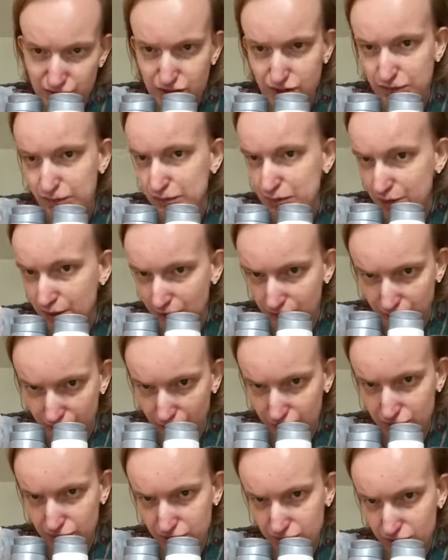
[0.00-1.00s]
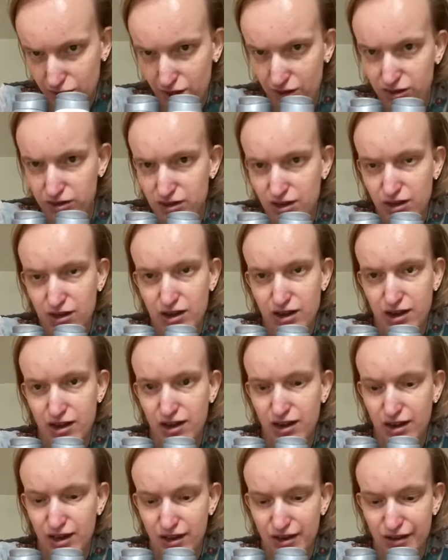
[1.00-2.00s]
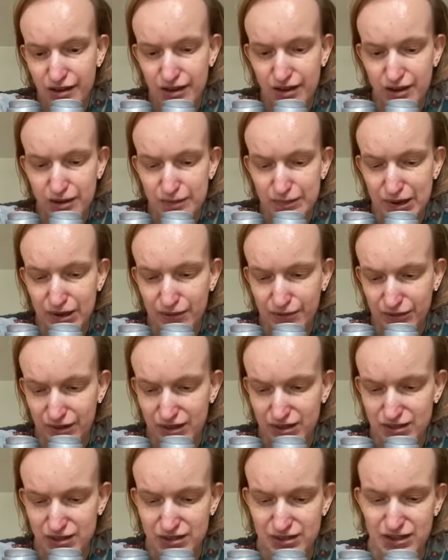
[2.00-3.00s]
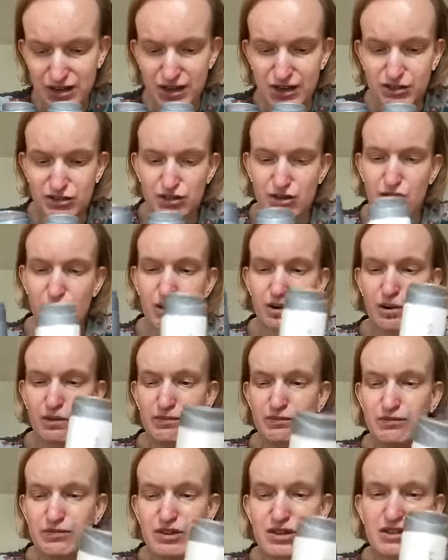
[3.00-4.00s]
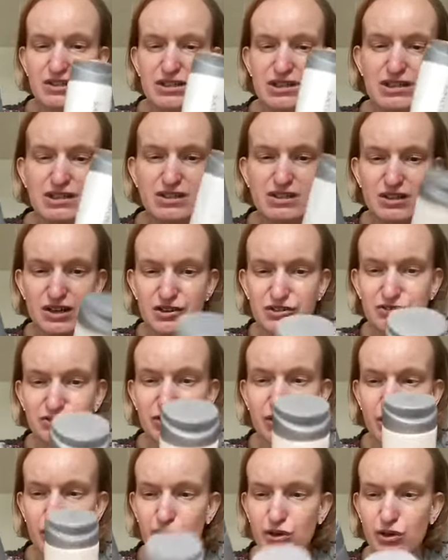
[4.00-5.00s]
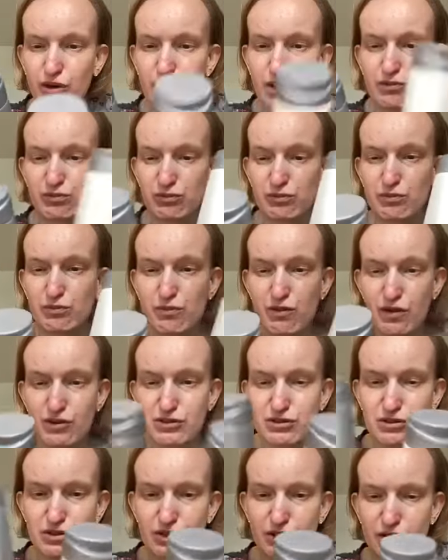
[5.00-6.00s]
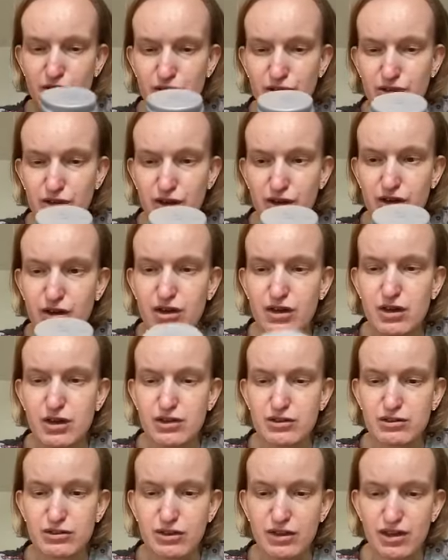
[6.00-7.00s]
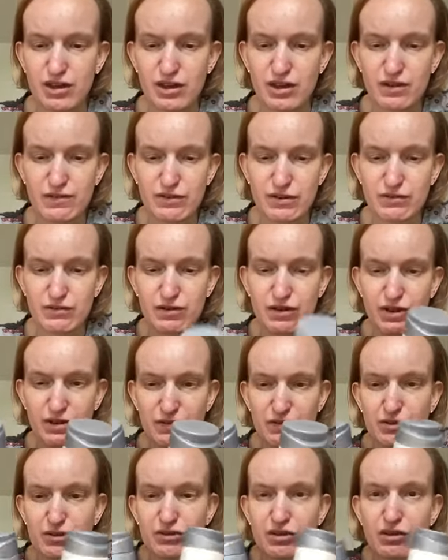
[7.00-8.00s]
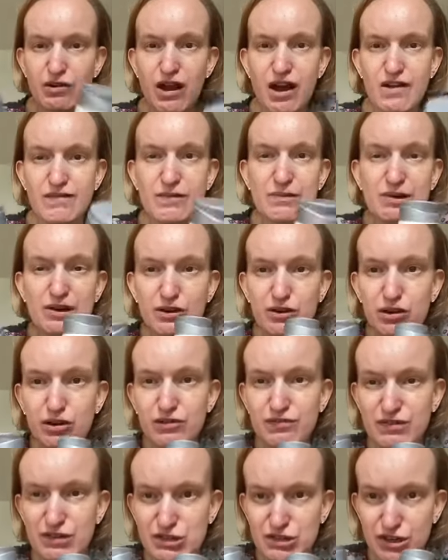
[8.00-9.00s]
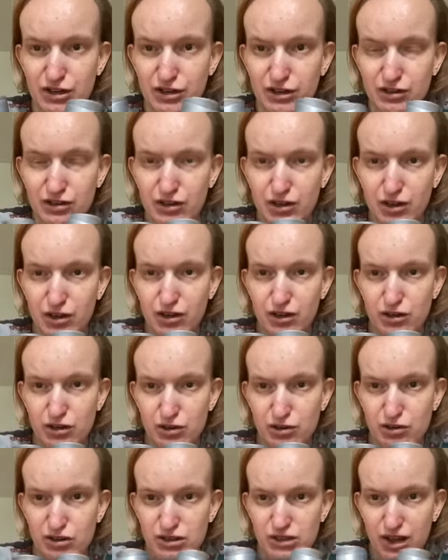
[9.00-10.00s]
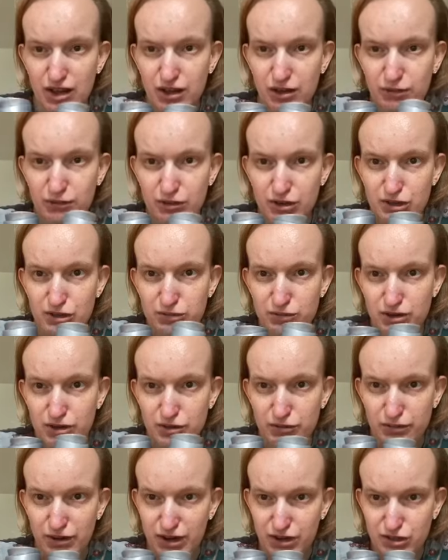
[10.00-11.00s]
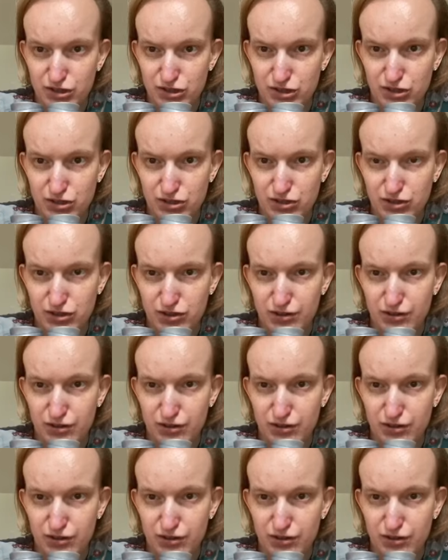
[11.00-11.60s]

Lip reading: isn't brilliant. The thing I like about this is that it's an obviously different colour from one to the other, so that if you do have a bit of colour vision, you can tell which one is which.